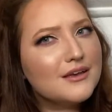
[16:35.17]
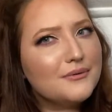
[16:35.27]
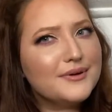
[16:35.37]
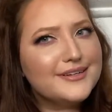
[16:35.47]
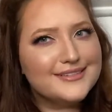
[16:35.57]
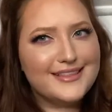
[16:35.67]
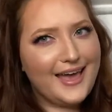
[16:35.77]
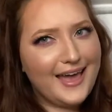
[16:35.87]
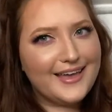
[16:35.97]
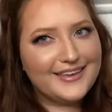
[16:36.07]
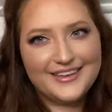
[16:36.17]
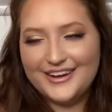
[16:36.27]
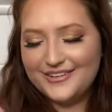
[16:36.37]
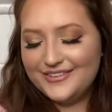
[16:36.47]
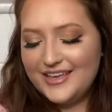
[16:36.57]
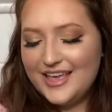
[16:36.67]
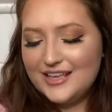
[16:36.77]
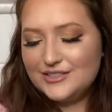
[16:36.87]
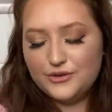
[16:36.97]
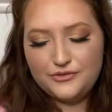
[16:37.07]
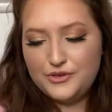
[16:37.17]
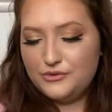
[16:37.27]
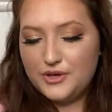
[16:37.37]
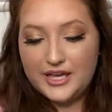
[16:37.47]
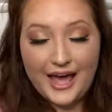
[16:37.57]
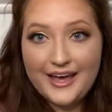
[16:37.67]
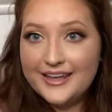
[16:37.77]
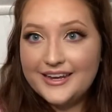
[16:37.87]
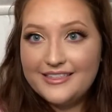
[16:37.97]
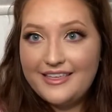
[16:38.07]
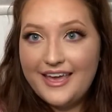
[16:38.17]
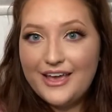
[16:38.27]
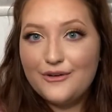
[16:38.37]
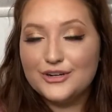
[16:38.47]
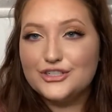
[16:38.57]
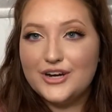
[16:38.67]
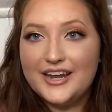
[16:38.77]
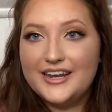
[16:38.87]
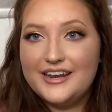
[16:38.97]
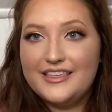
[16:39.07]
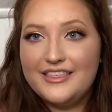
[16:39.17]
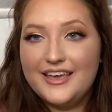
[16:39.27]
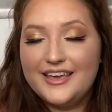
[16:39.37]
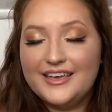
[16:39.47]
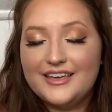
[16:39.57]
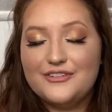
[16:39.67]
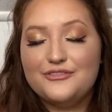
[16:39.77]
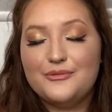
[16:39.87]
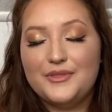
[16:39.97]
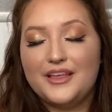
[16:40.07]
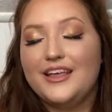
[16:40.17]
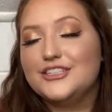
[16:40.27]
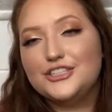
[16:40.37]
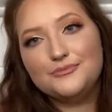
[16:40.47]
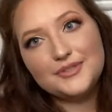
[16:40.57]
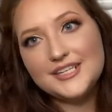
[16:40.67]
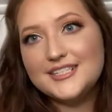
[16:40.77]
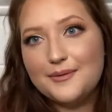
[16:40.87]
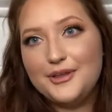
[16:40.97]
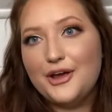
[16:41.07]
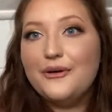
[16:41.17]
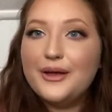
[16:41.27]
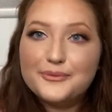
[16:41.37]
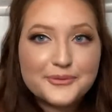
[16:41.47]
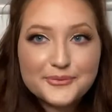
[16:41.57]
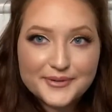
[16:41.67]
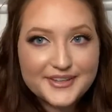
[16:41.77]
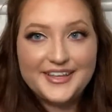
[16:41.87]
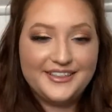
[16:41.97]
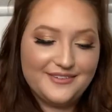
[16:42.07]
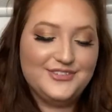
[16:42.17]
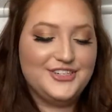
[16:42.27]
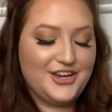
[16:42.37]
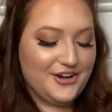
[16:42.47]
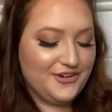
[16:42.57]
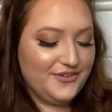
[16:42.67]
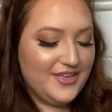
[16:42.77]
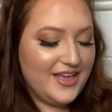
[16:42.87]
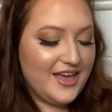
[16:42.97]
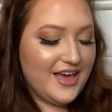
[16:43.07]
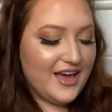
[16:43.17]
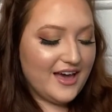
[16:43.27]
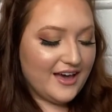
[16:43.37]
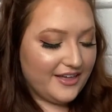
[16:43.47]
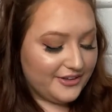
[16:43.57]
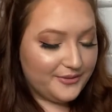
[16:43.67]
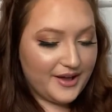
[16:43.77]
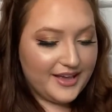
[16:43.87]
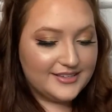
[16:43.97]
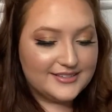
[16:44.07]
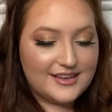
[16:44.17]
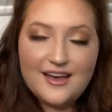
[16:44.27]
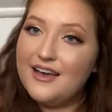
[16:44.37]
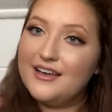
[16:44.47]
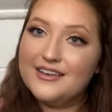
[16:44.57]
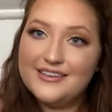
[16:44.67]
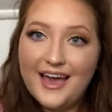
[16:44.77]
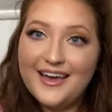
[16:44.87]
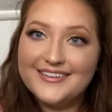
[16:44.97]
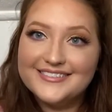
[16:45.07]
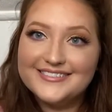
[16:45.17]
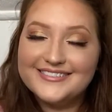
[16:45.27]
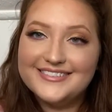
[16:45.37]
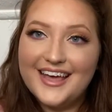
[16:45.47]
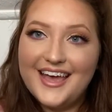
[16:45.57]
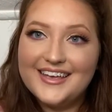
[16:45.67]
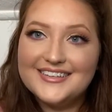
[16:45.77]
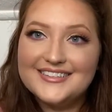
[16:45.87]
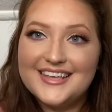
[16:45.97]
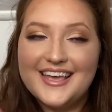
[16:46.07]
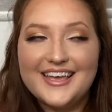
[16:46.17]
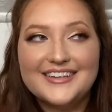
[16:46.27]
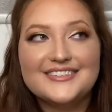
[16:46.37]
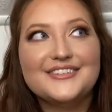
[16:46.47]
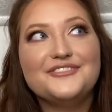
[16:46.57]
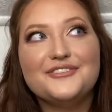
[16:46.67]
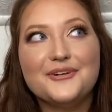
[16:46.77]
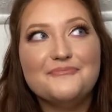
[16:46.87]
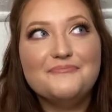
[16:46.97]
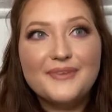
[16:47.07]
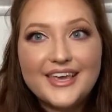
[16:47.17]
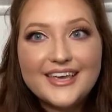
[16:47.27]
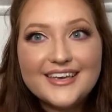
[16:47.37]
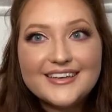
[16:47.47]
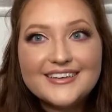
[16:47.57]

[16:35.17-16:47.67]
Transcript: what is that, you know? So if you got anything or tried anything from the collection, please let me know. I would really love to know. Otherwise, yeah, that is it from me.